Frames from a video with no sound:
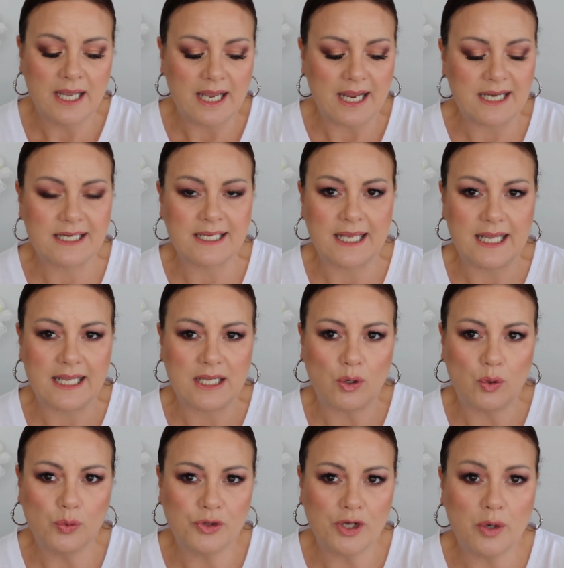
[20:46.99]
and
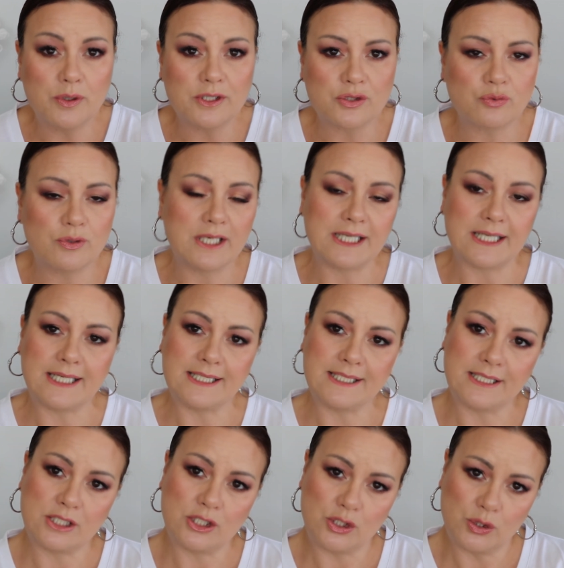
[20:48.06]
although it's really
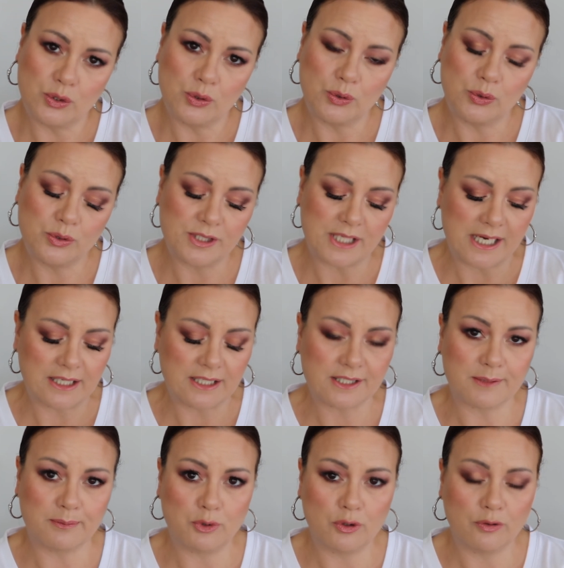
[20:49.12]
easy to use and
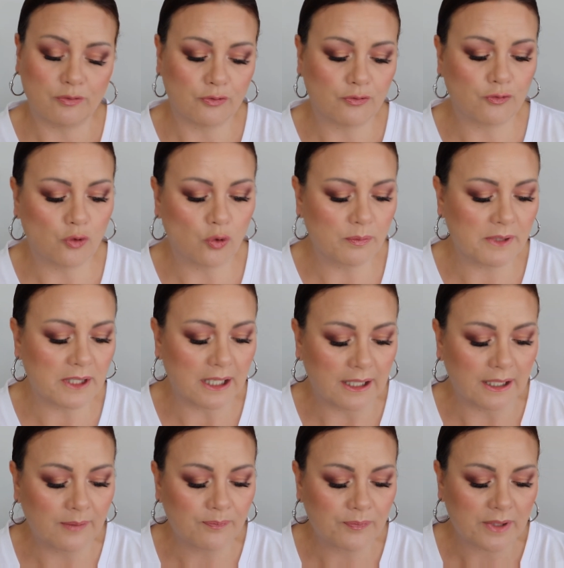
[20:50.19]
it's a beautiful
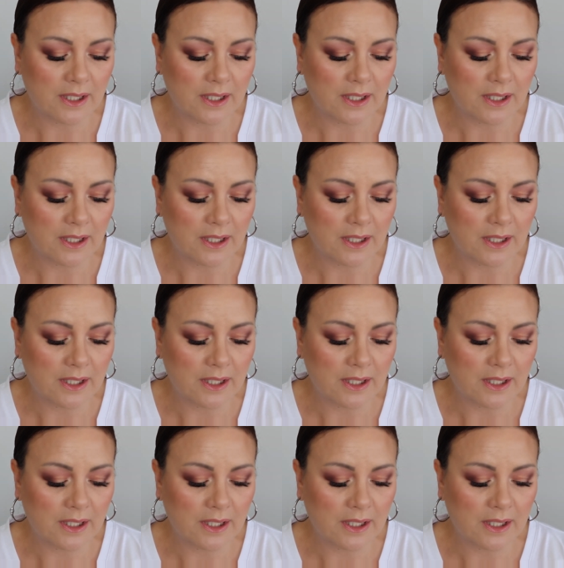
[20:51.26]
formula,